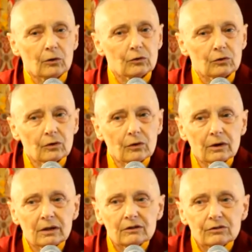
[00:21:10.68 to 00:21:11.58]

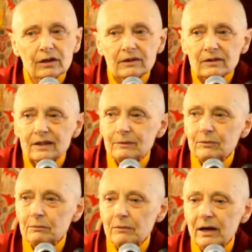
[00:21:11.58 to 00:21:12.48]
So try to
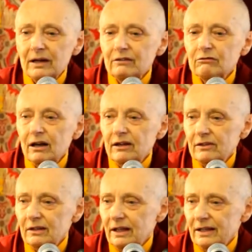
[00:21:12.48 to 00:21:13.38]
keep the mind
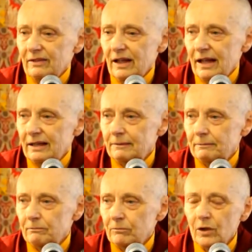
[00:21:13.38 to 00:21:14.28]
rather like that.
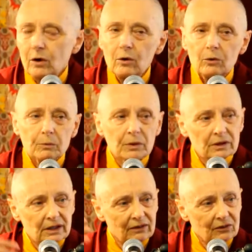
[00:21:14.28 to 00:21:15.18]

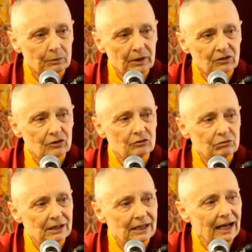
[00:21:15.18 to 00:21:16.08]
Open and spacious,
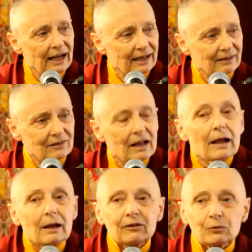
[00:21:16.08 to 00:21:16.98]
relaxed.
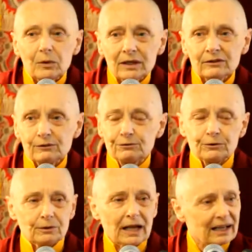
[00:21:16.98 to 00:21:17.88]
It's
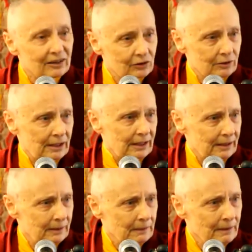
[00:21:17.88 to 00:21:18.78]
wonderful, actually,
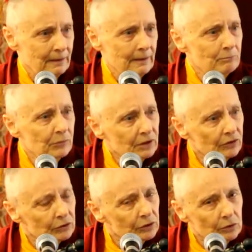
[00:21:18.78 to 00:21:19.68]

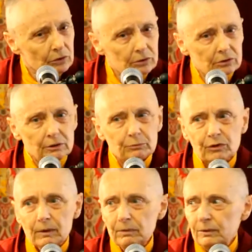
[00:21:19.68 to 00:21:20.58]
because in all the
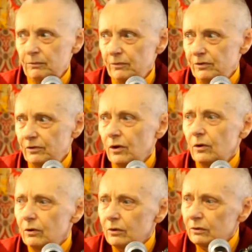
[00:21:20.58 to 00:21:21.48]
problems,
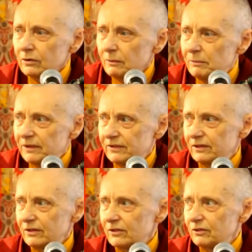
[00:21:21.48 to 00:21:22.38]
all the
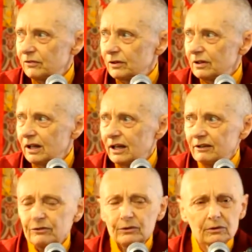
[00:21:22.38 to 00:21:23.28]
busyness of your
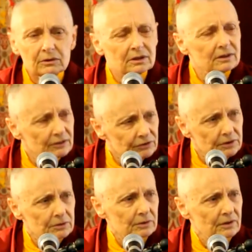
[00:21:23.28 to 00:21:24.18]
life, all the
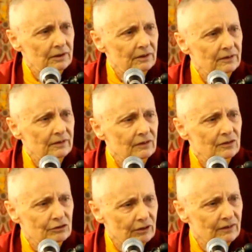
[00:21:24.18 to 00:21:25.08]
difficulties and
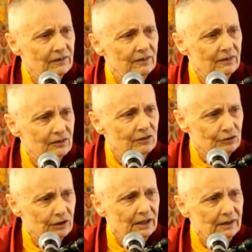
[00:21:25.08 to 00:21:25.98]
stresses and
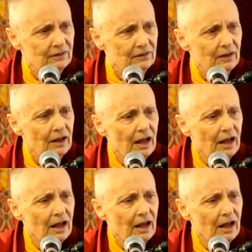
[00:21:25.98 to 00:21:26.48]
strains